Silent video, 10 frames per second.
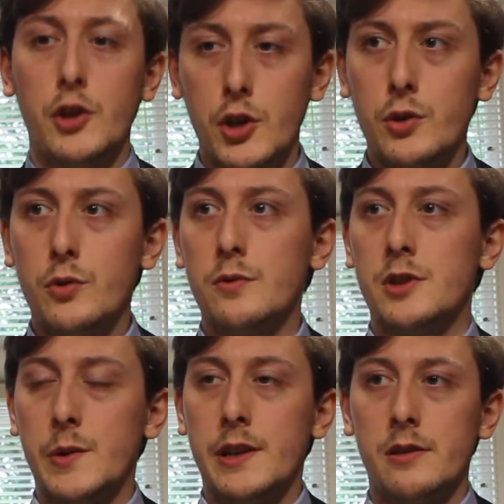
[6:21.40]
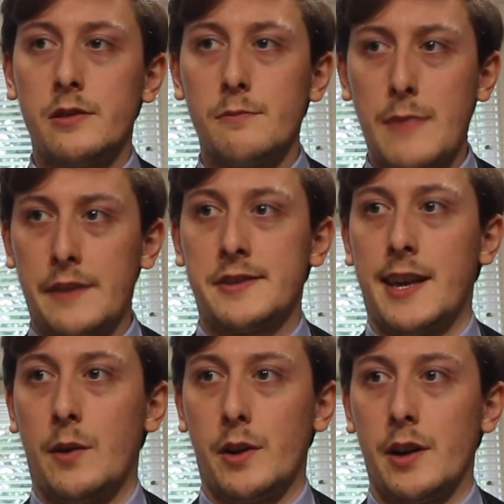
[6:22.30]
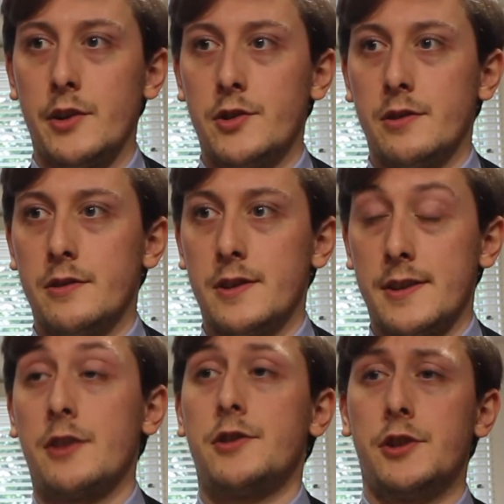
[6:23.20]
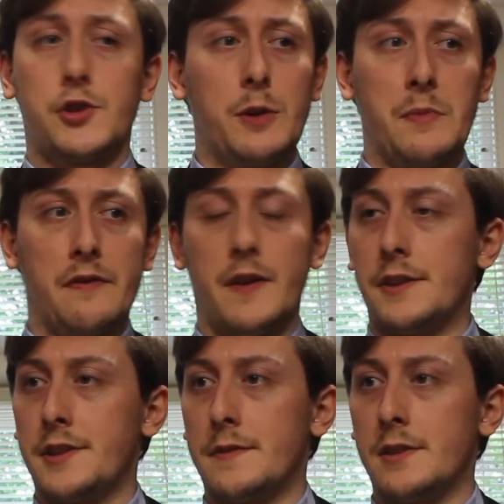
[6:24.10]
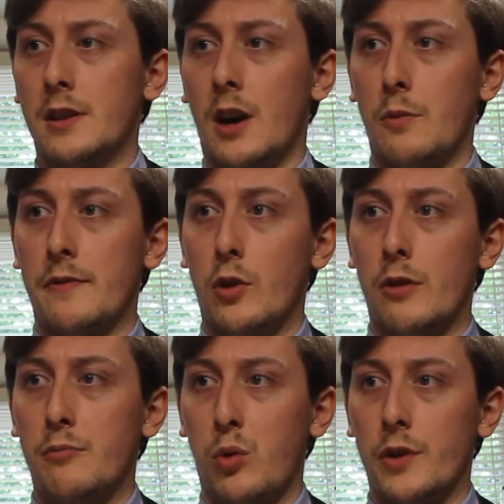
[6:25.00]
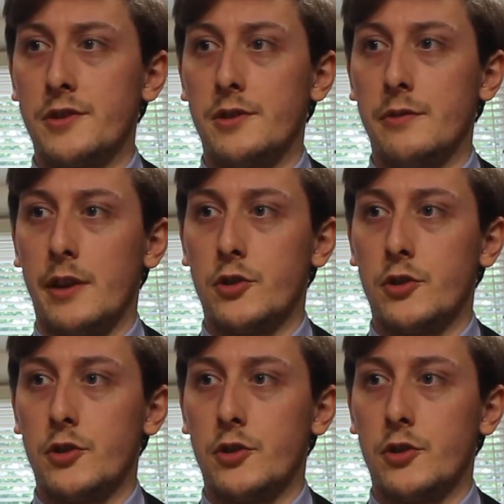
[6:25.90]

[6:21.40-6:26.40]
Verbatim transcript: You doing the math calculations is actually extremely offensive to the guy we've got employed to do that